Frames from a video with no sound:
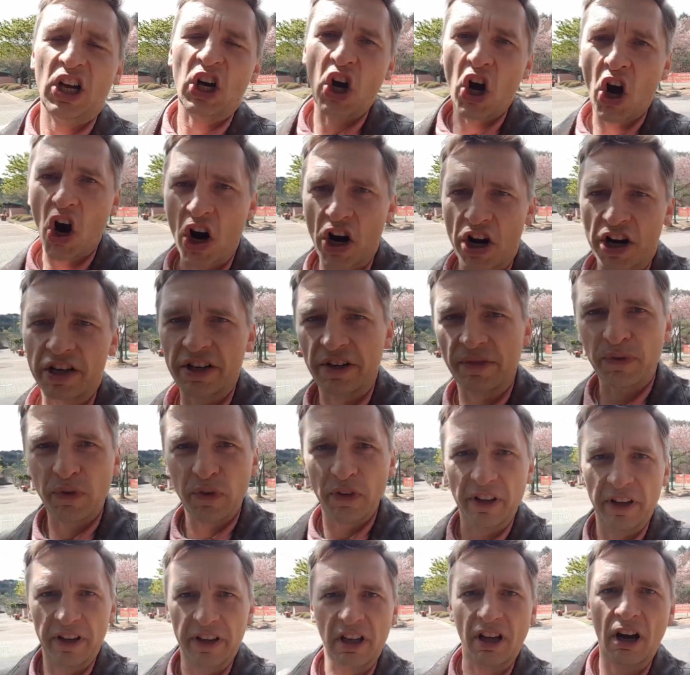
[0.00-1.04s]
hard for
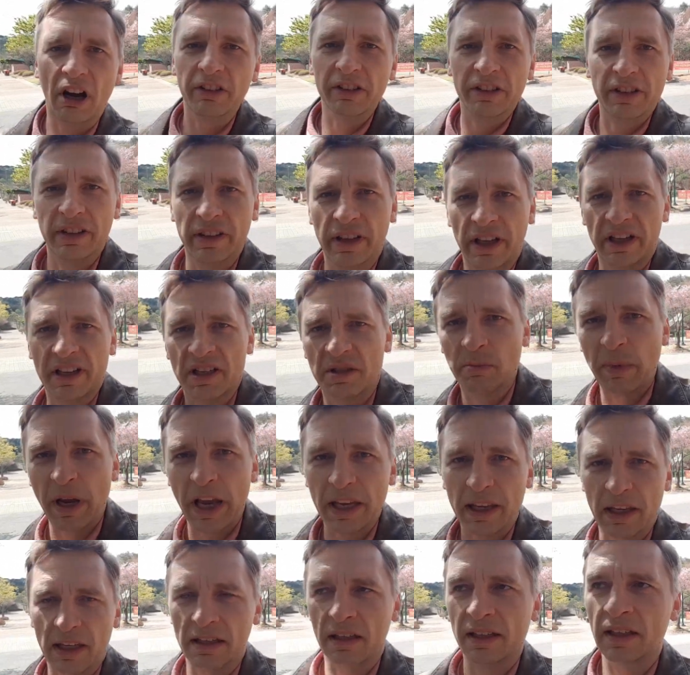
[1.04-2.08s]
the content that he's
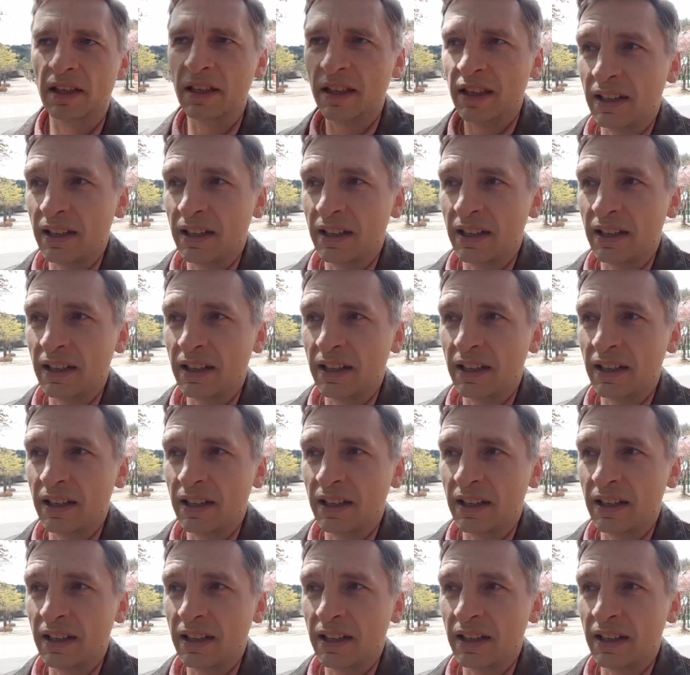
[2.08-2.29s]
making.